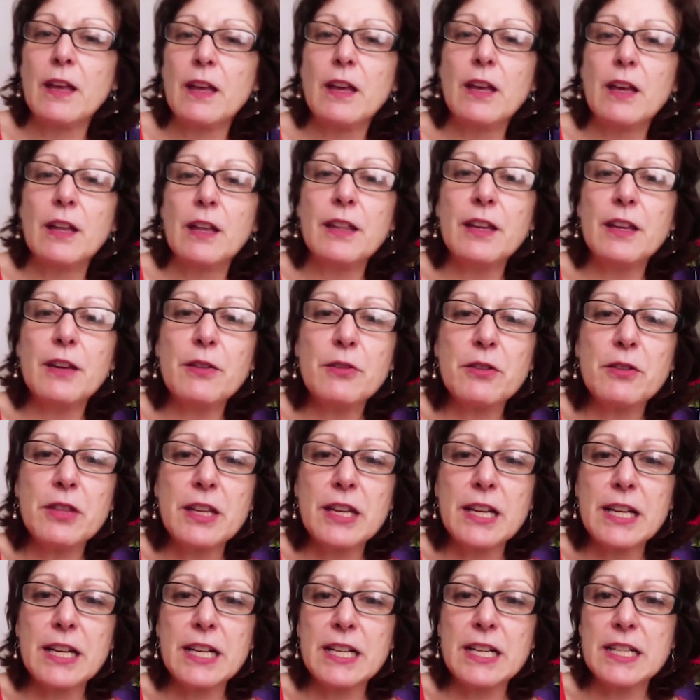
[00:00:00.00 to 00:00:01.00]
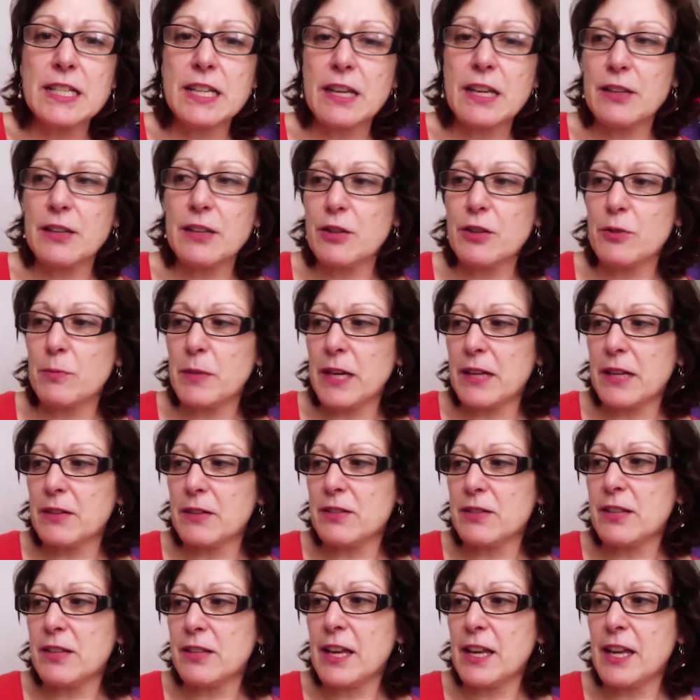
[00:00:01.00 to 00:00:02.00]
The other thing I can tell you about
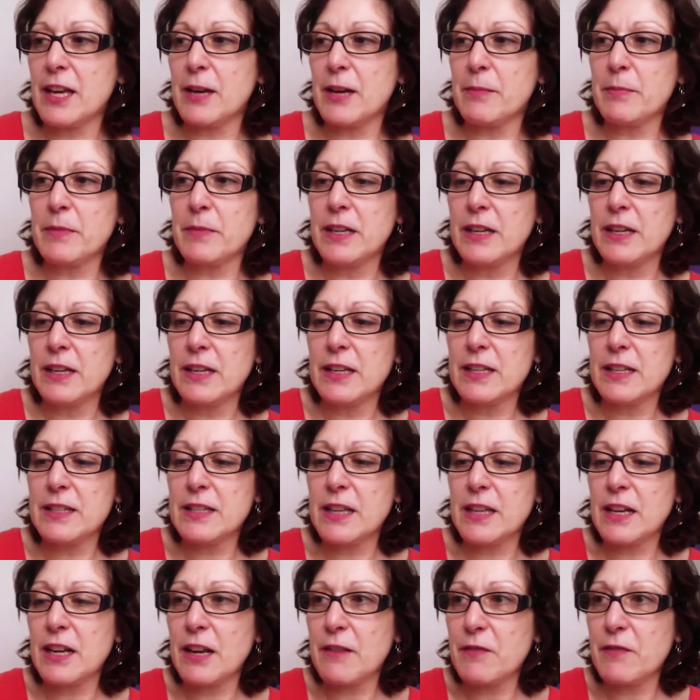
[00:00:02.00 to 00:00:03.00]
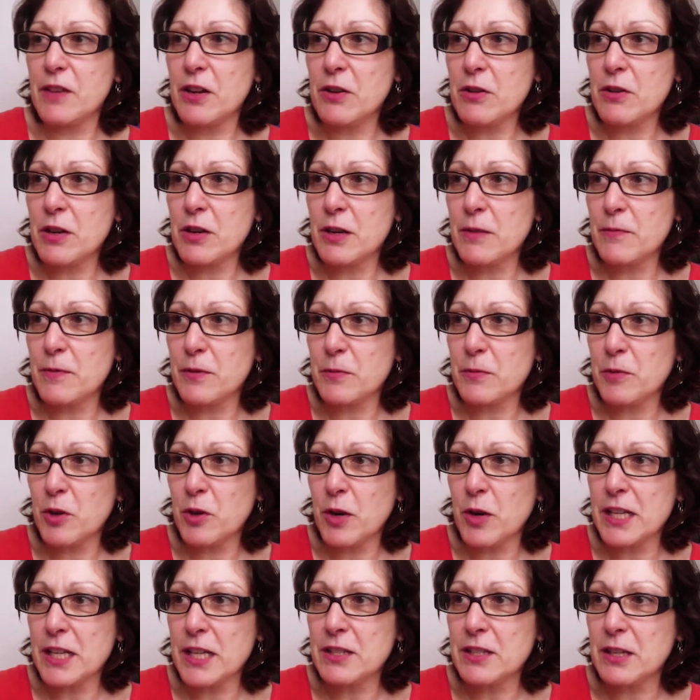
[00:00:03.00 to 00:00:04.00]
Sam is that I've known him from
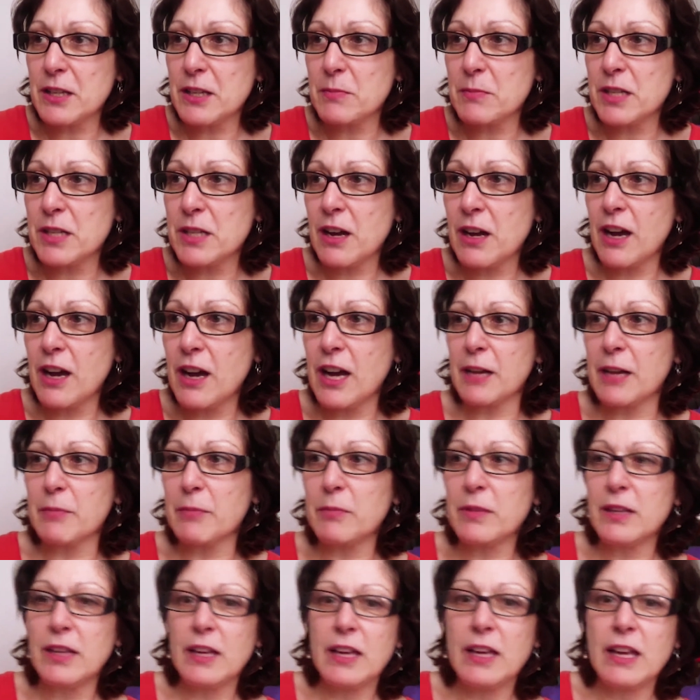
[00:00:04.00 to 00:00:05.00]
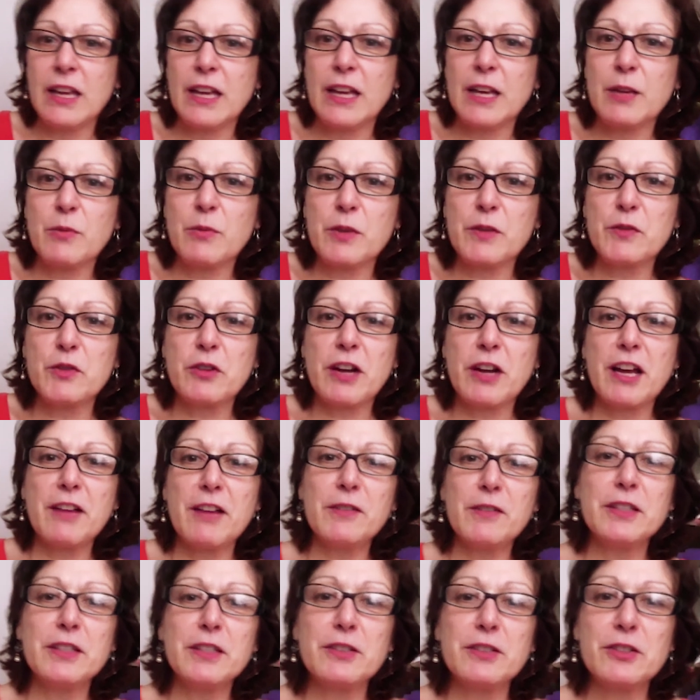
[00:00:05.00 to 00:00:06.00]
quite some time. And we've
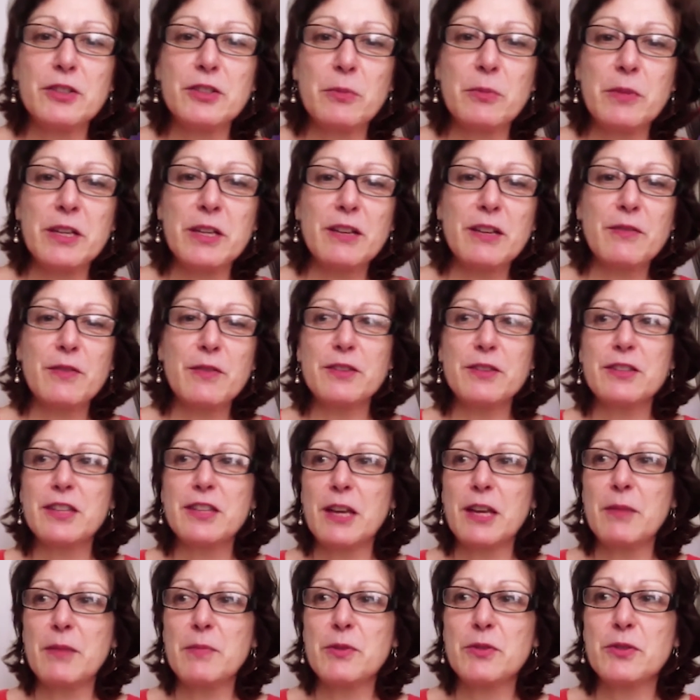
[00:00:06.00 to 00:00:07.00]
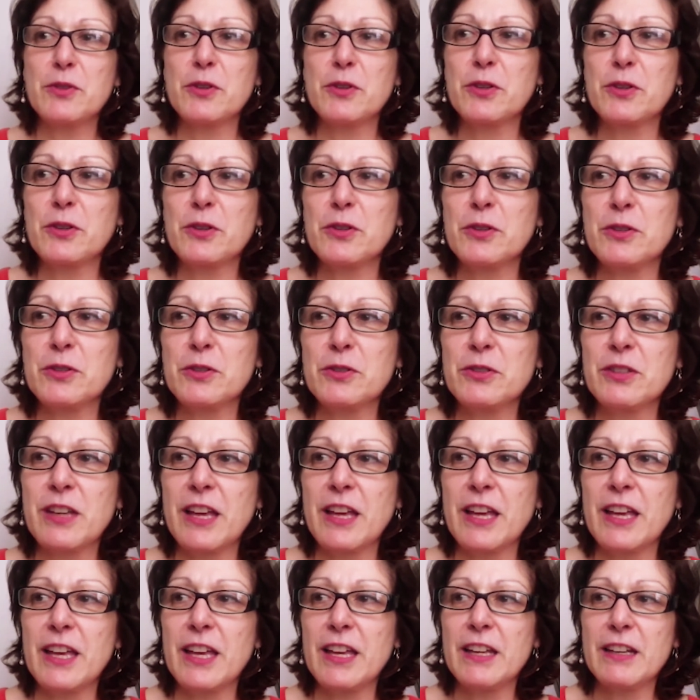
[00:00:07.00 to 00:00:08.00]
traveled in so many of the same circles
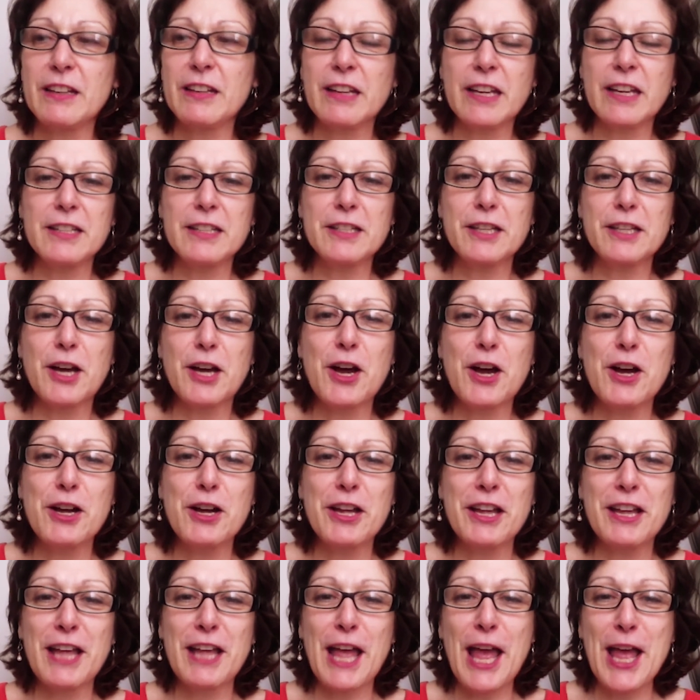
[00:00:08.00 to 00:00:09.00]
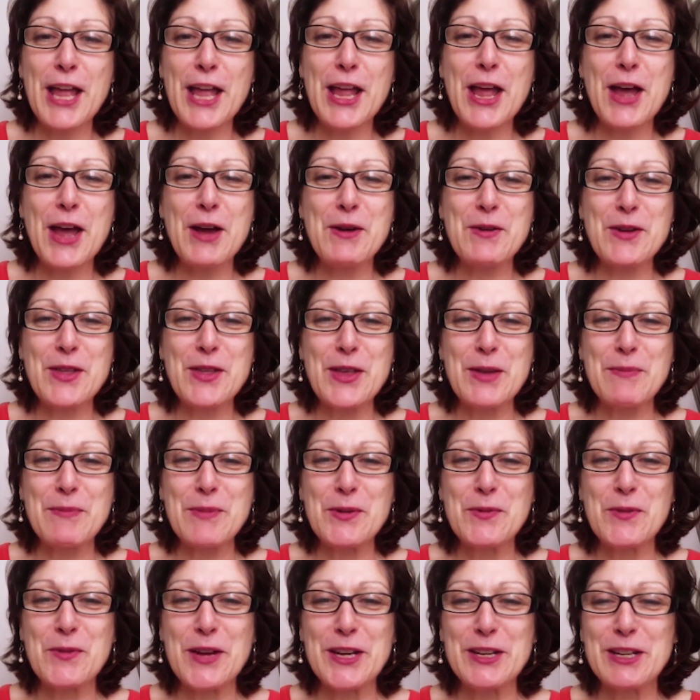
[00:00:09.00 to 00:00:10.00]
and get to hang out with him
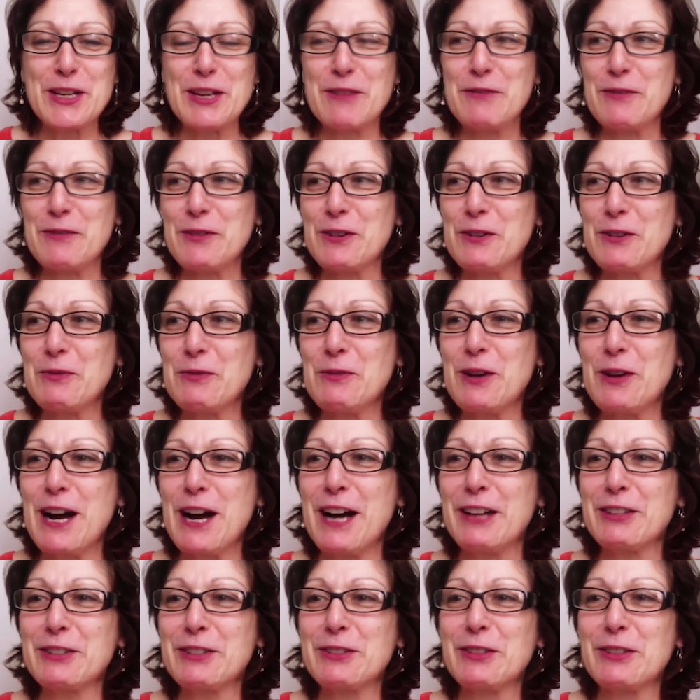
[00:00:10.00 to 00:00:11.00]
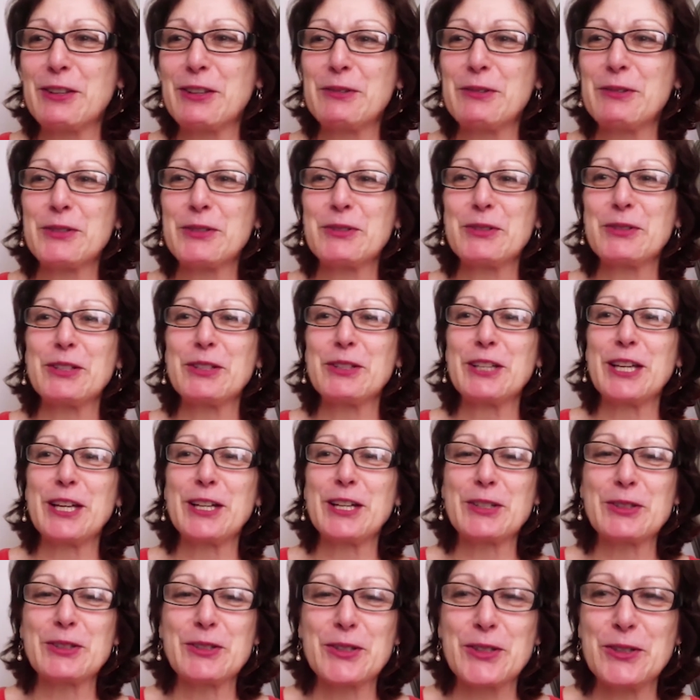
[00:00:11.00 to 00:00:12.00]
and Wendy for a while. So that was really
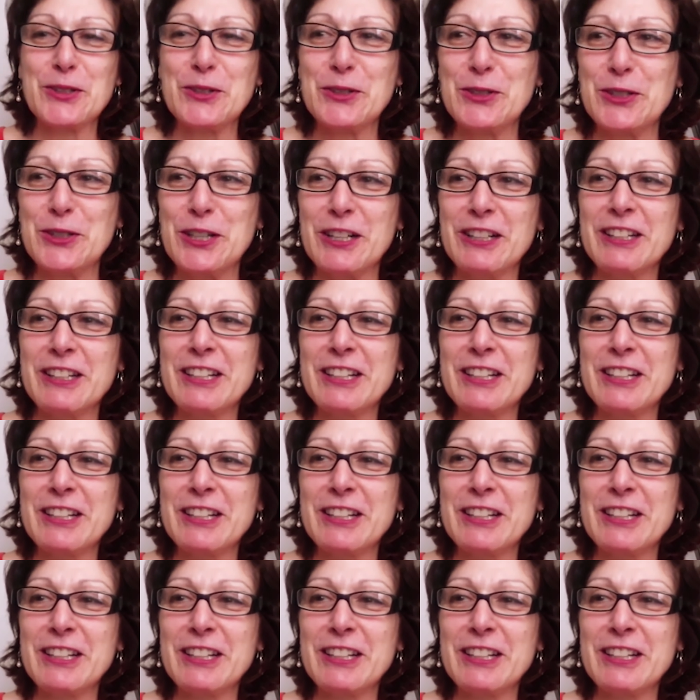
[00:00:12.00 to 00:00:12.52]
extra cool.